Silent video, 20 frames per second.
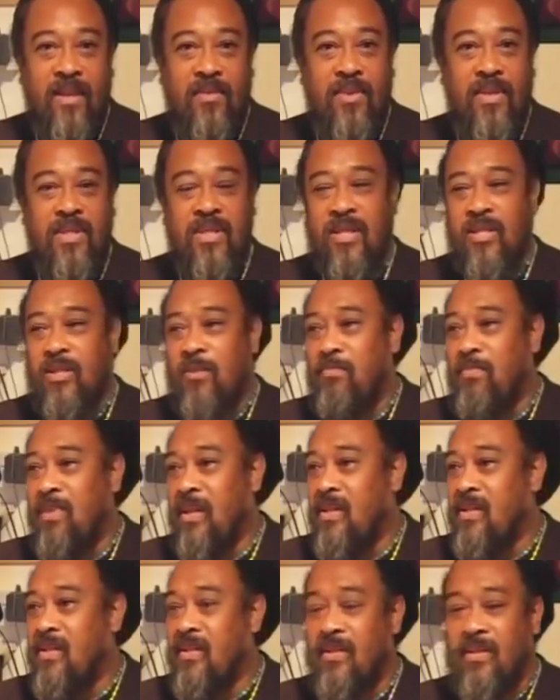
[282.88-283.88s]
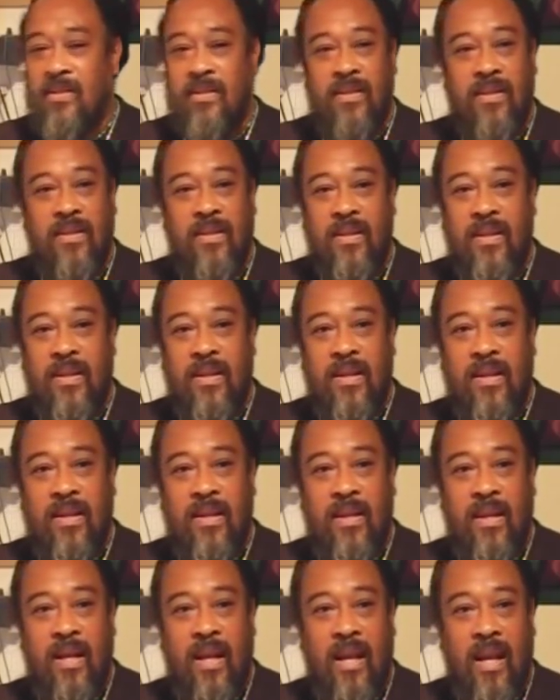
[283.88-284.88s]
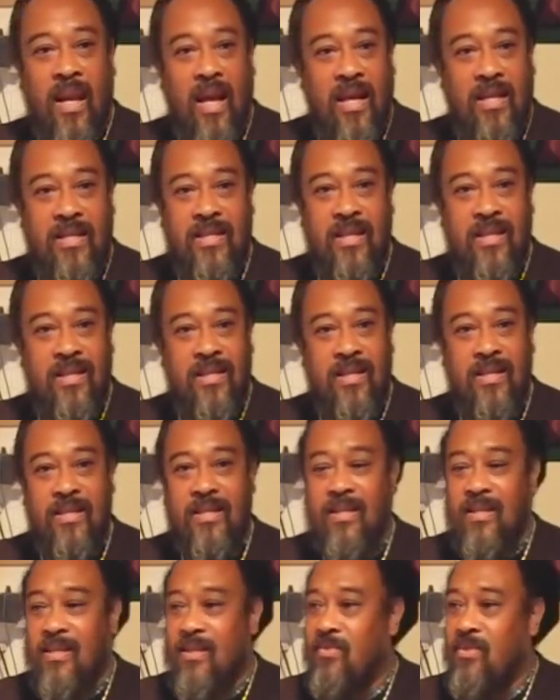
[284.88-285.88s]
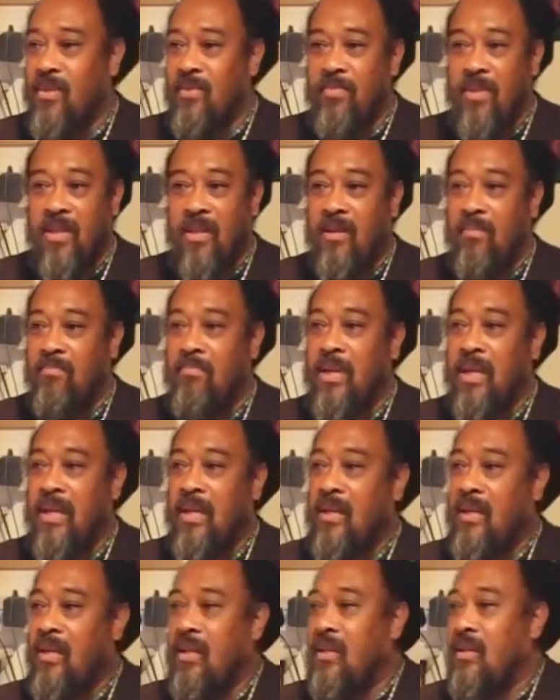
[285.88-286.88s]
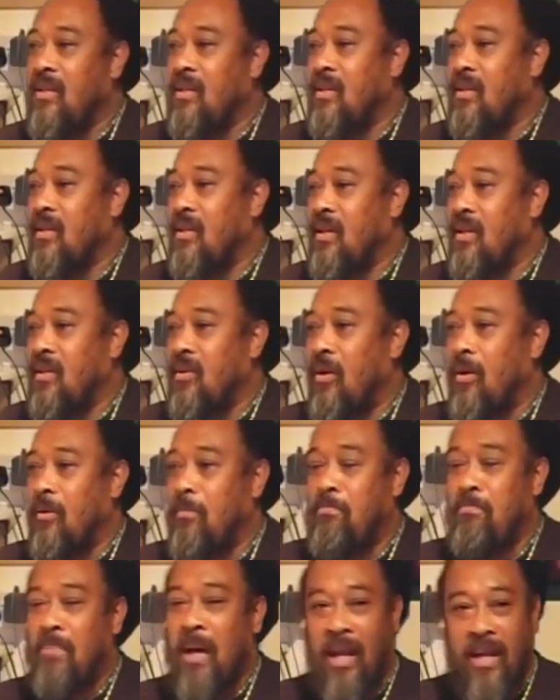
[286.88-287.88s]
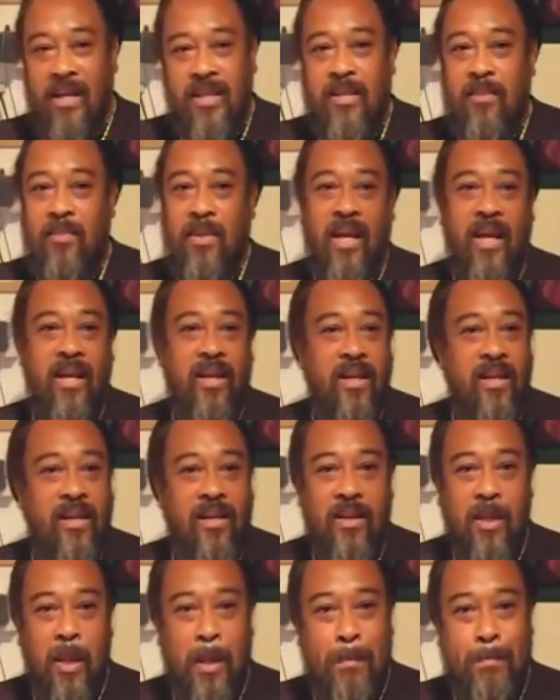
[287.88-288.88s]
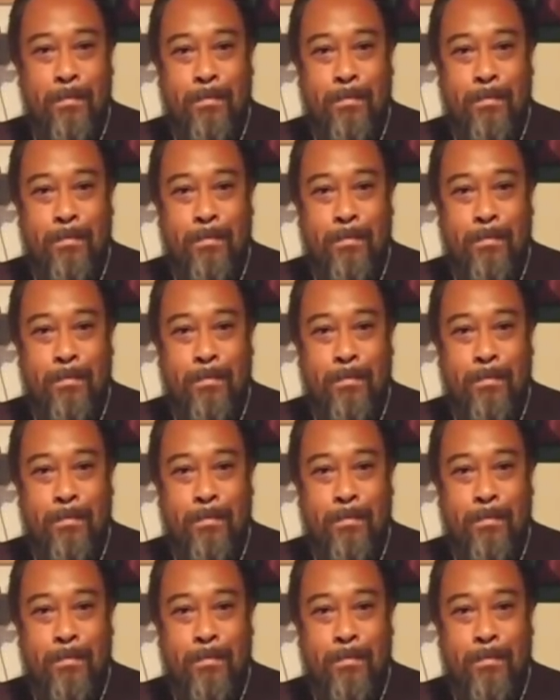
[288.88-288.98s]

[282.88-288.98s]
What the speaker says: And for such a person, a last existence will be completely an unpalatable idea.